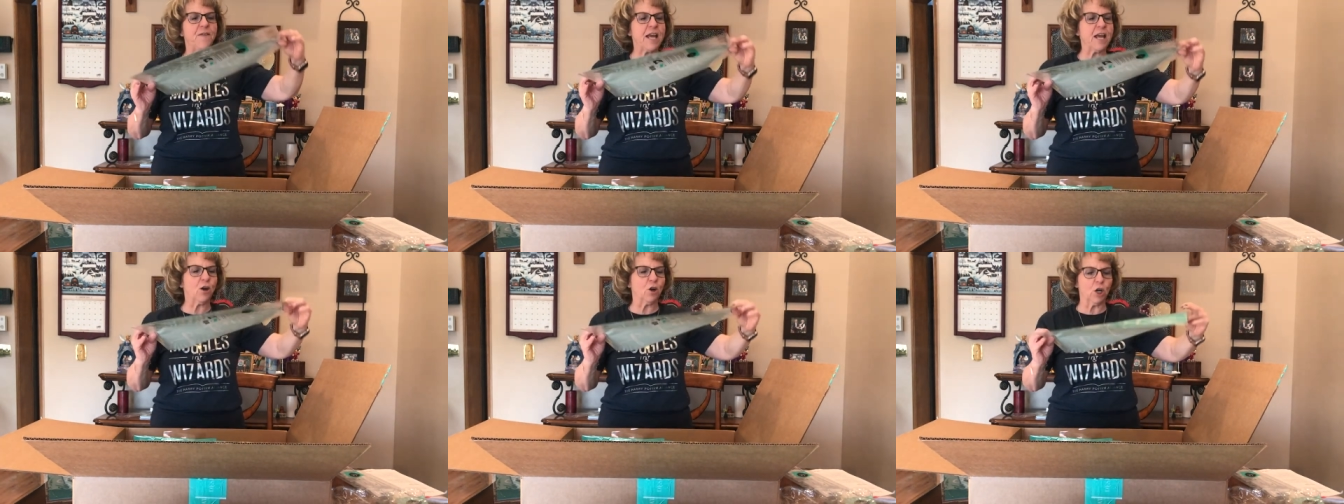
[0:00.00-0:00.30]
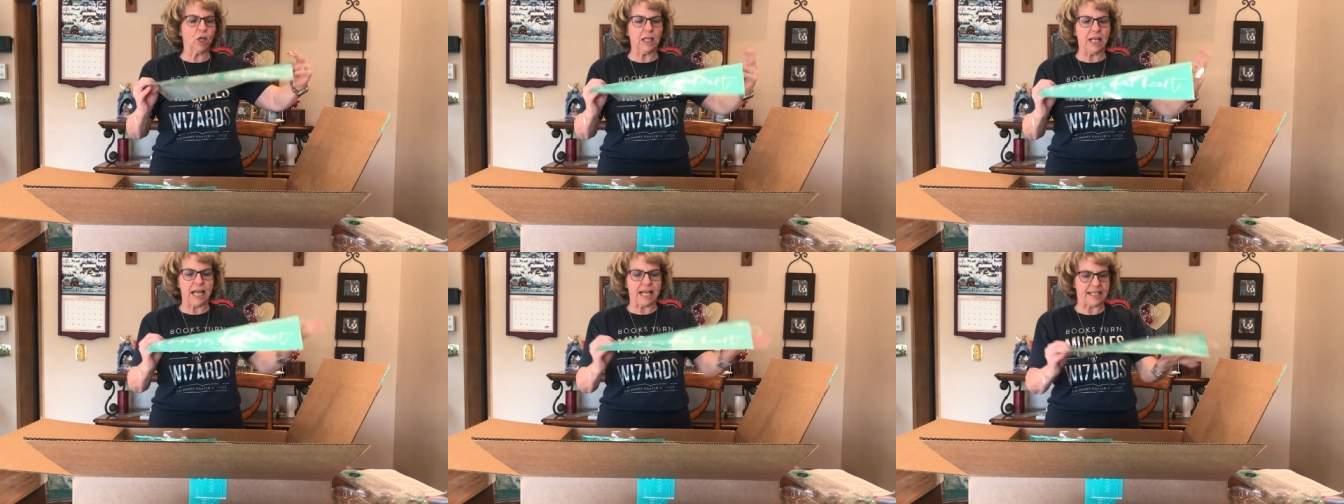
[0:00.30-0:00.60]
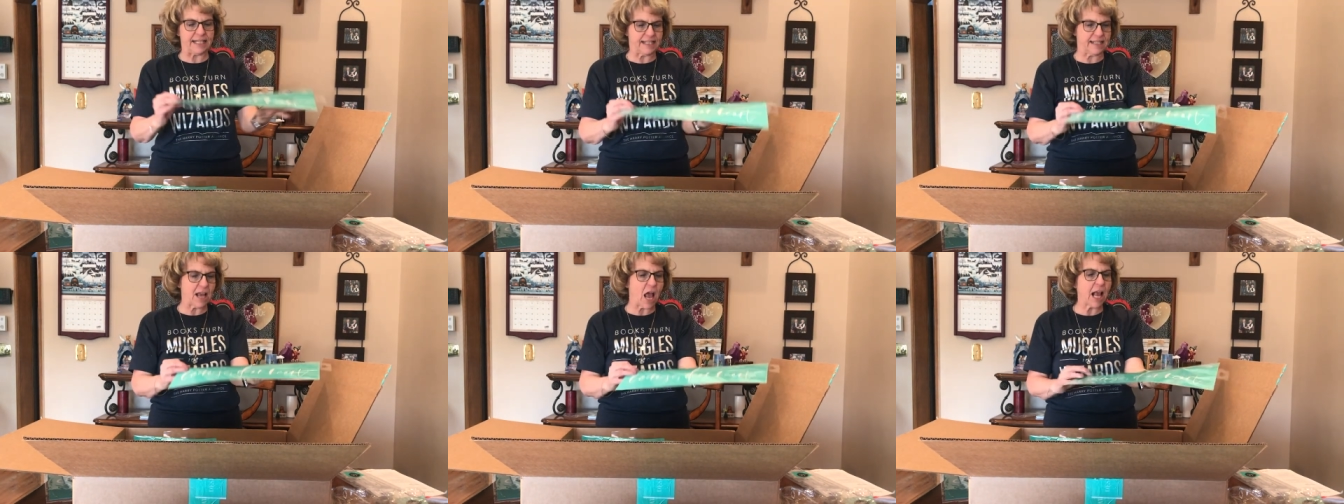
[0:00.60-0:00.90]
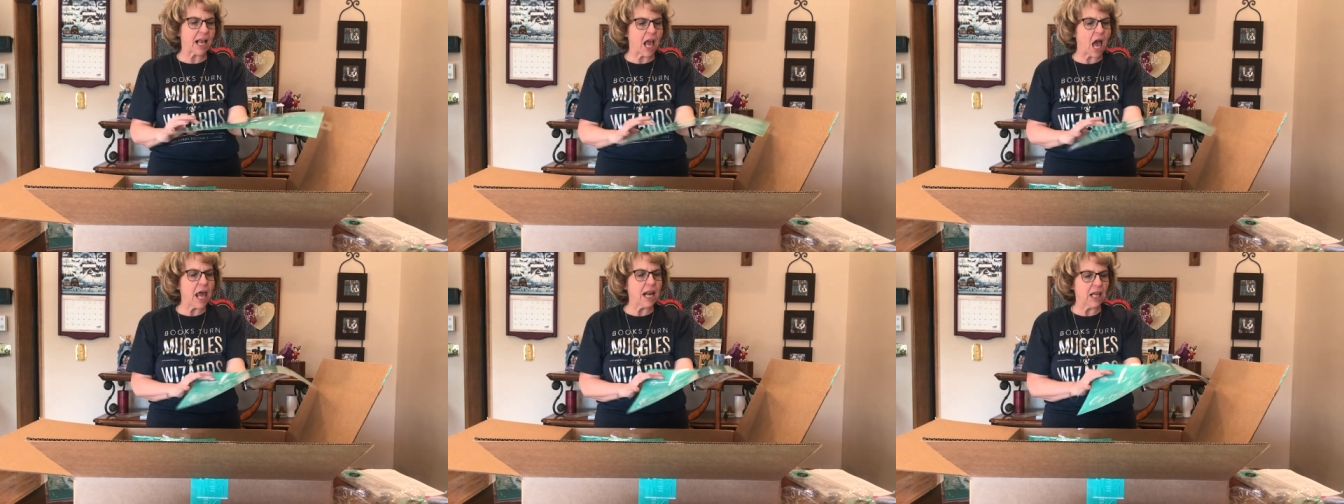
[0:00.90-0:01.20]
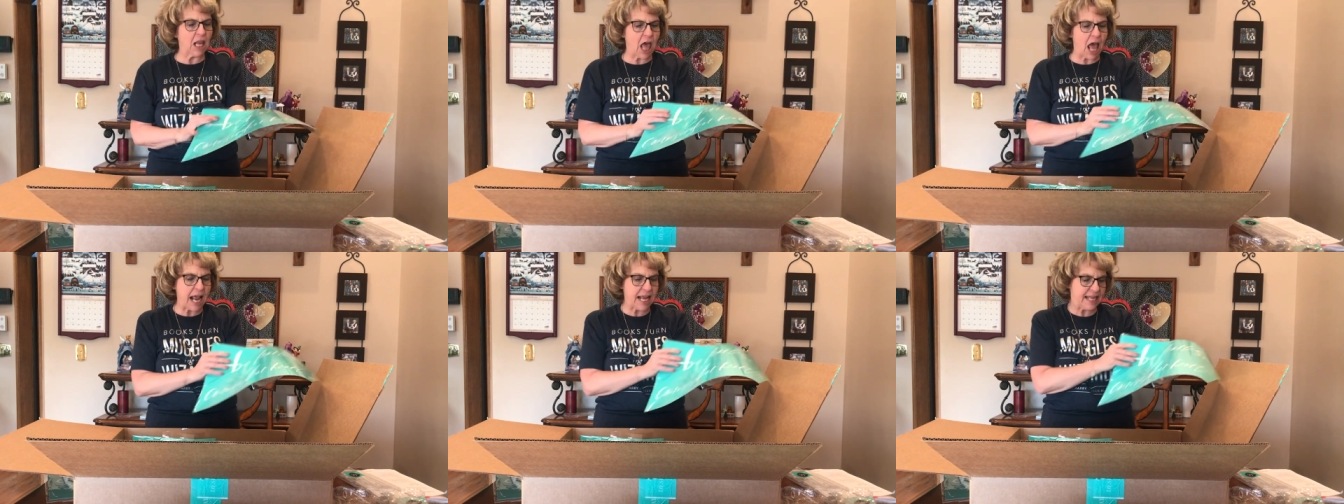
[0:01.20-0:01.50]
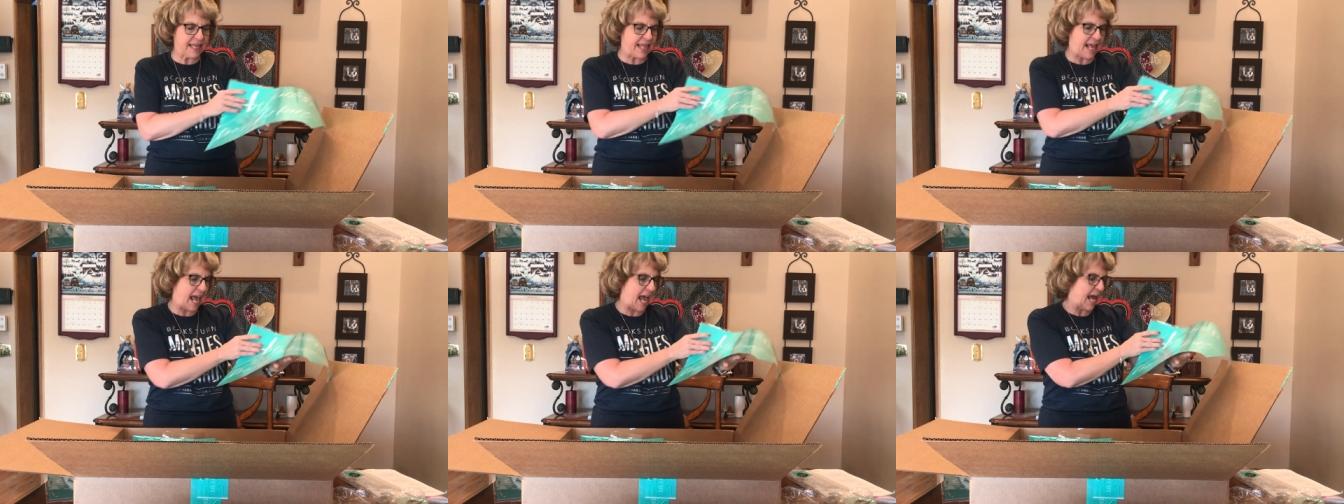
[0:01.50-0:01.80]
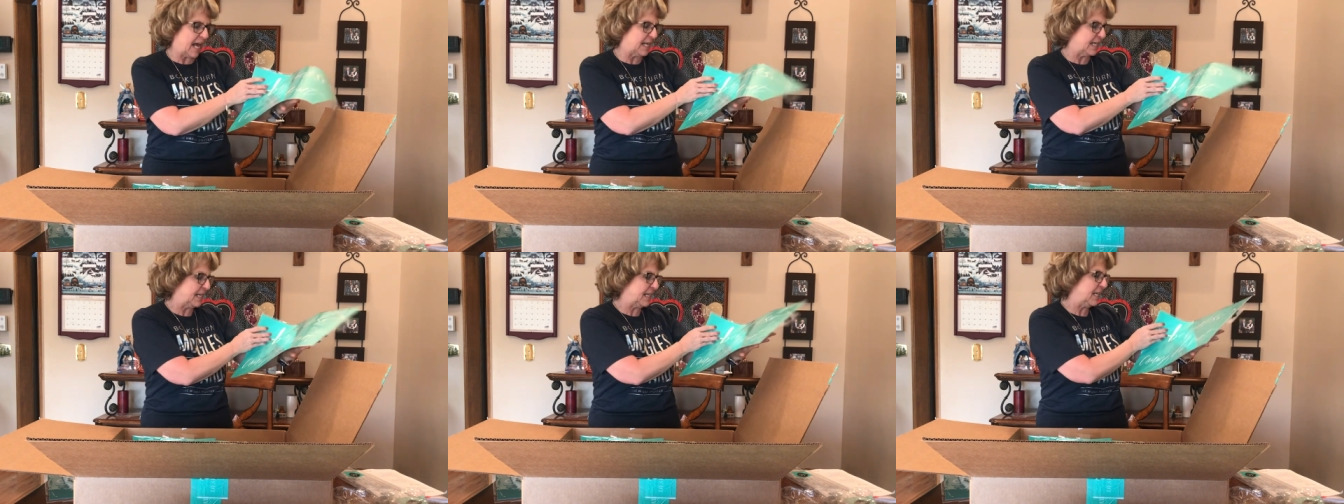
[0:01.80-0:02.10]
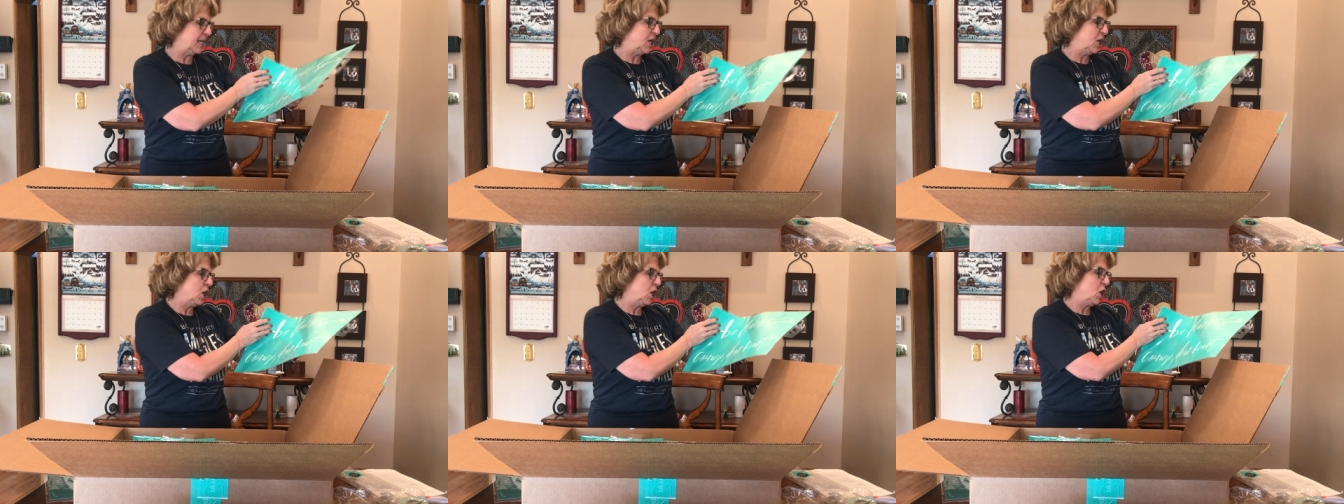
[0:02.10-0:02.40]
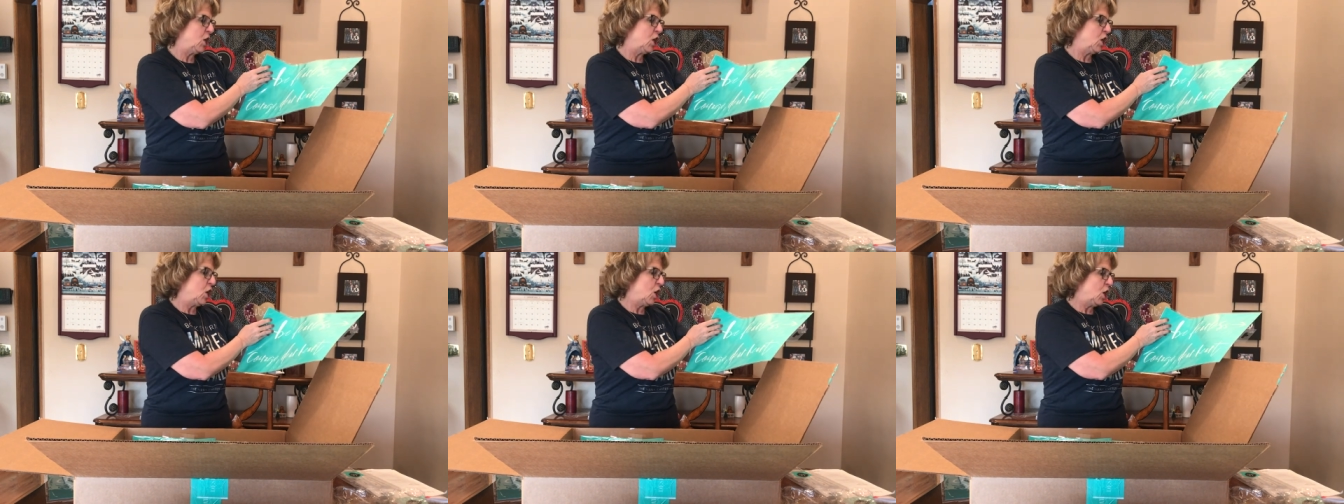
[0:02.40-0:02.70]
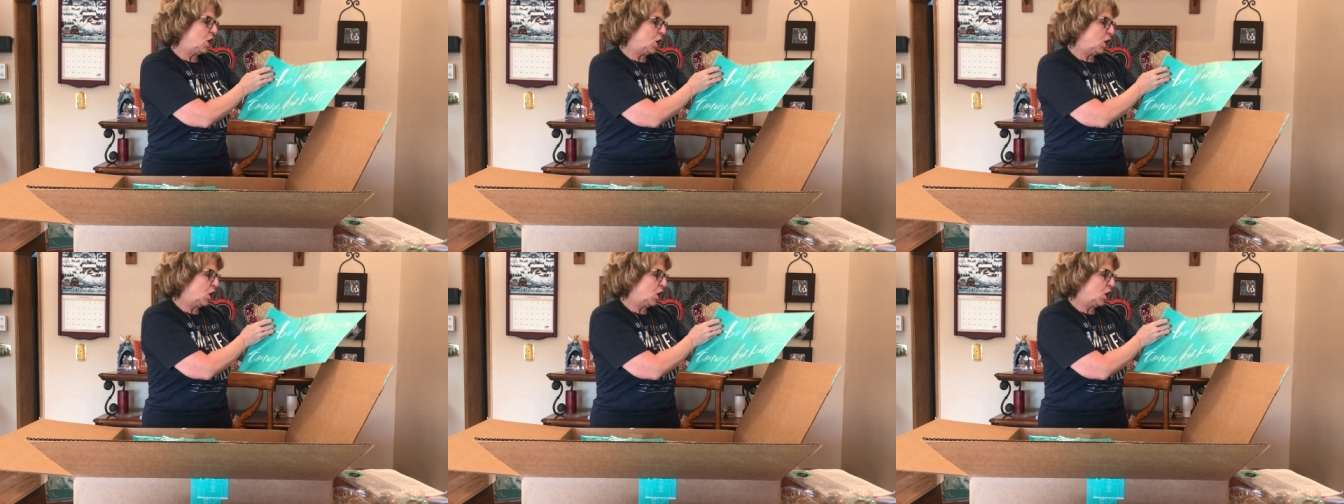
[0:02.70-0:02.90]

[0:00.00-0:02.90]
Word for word: Fearless. I kind of like that. I do too.